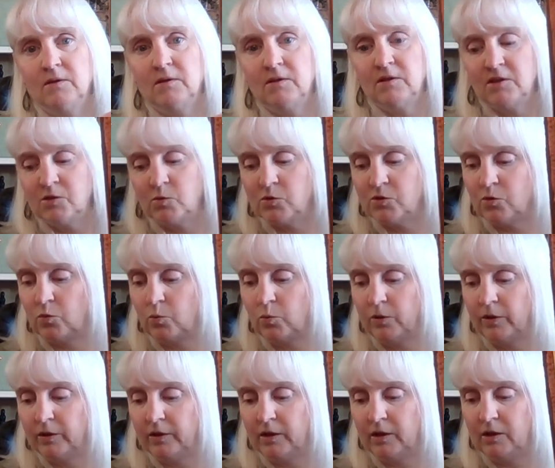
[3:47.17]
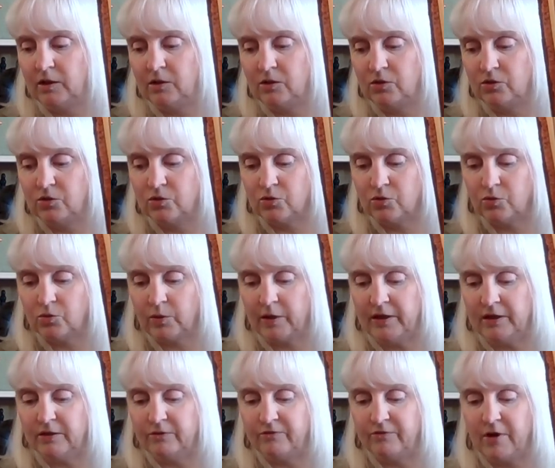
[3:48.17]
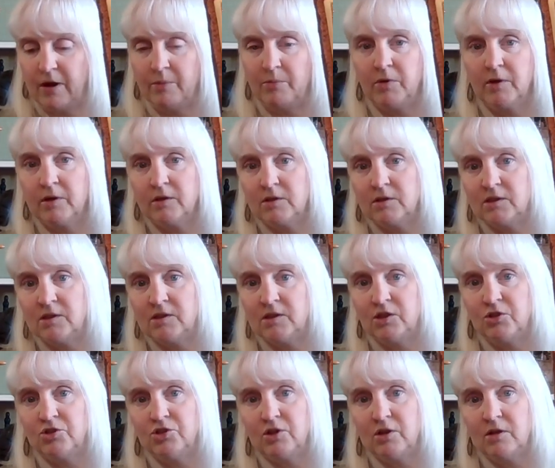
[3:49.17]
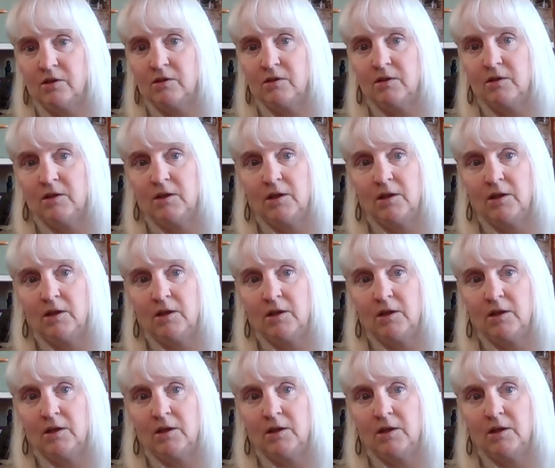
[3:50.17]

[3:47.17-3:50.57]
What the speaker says: this was a really great fabric to stitch on.